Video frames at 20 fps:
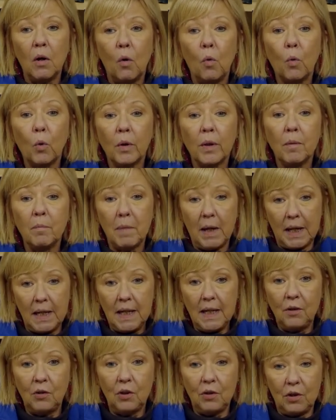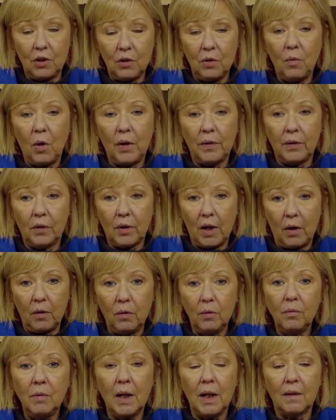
or the money to do on their own.